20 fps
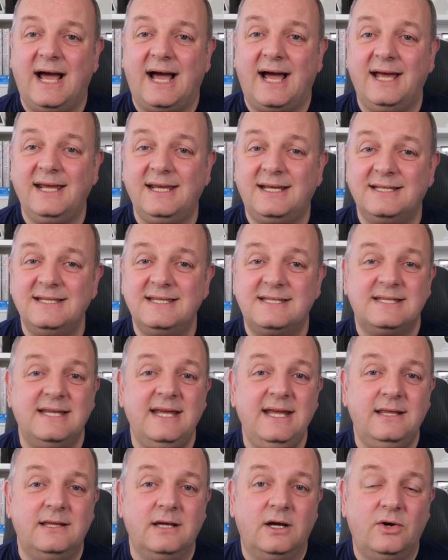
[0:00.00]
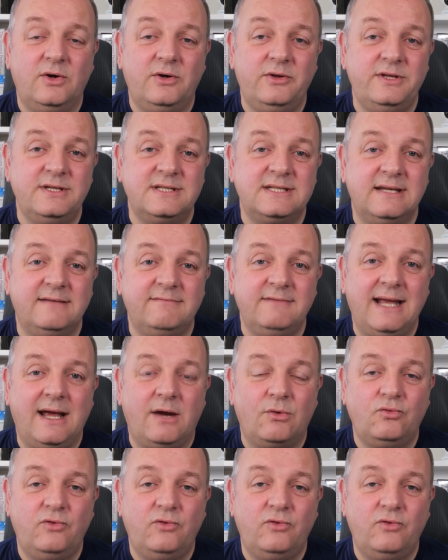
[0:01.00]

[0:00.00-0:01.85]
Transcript: I can see that others have now